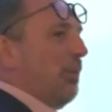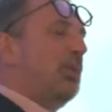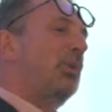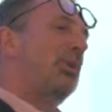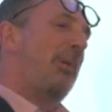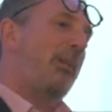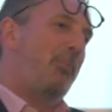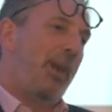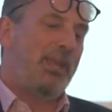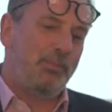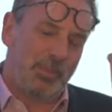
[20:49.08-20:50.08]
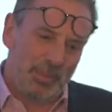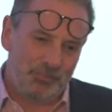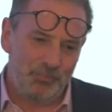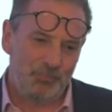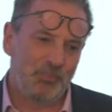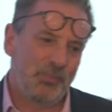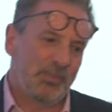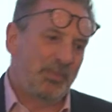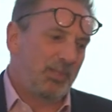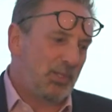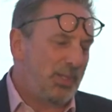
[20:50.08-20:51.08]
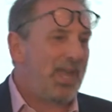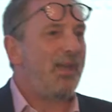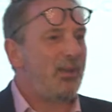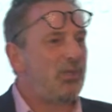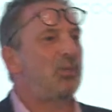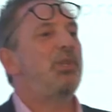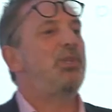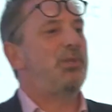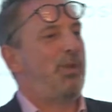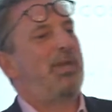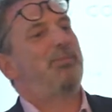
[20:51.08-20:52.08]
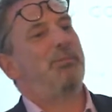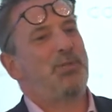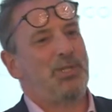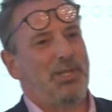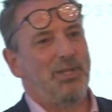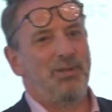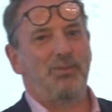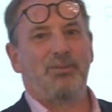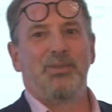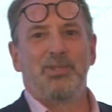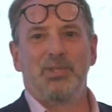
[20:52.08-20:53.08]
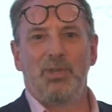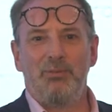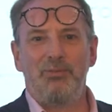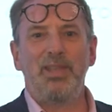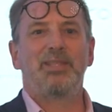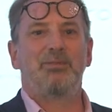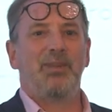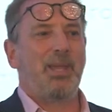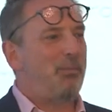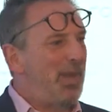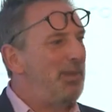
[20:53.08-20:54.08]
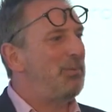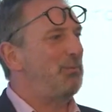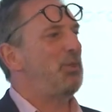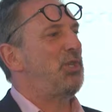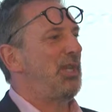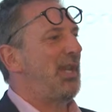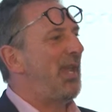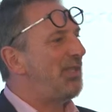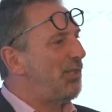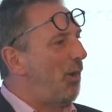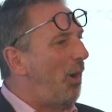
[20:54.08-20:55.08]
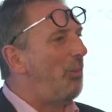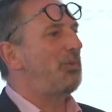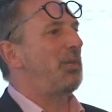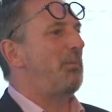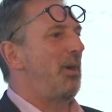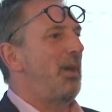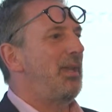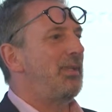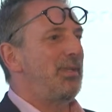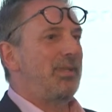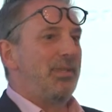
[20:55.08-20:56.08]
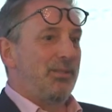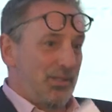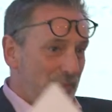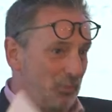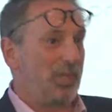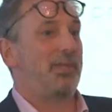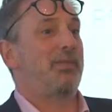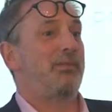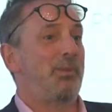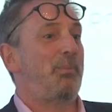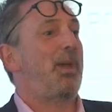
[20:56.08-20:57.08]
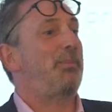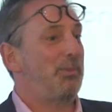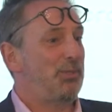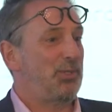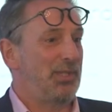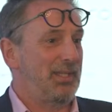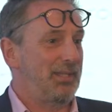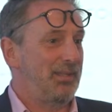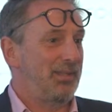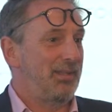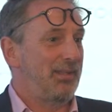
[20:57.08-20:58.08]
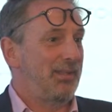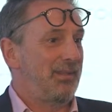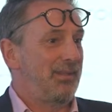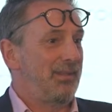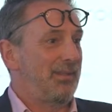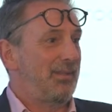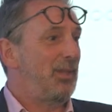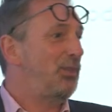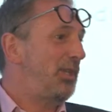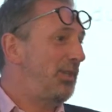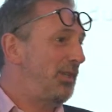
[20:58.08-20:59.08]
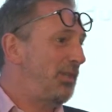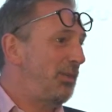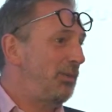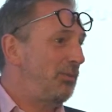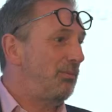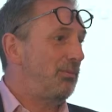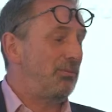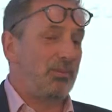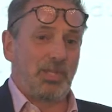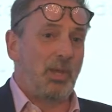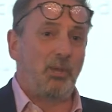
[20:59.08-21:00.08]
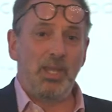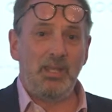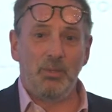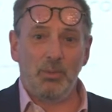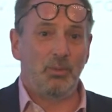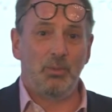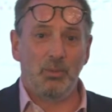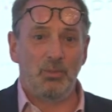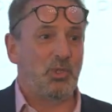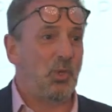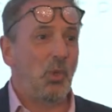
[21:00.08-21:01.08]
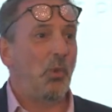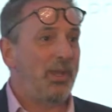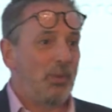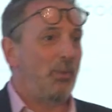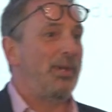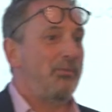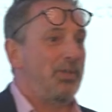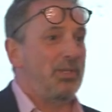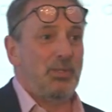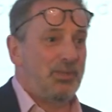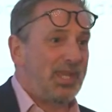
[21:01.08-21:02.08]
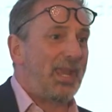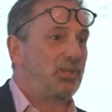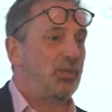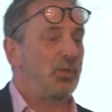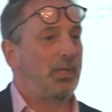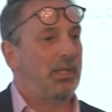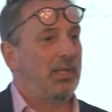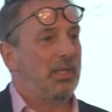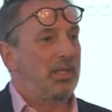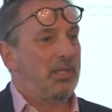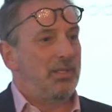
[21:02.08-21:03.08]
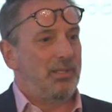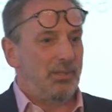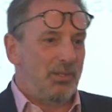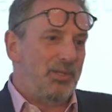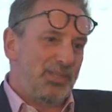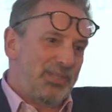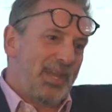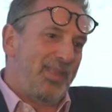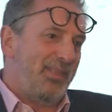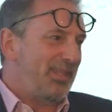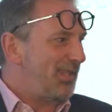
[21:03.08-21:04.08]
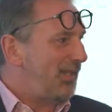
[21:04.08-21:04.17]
We talked about paper. You cannot switch a paper machine off. So effectively, a paper machine has to optimize to the width of the paper machine. Those of you that do sewing or drawing or whatever you do, tech drawing, you understand this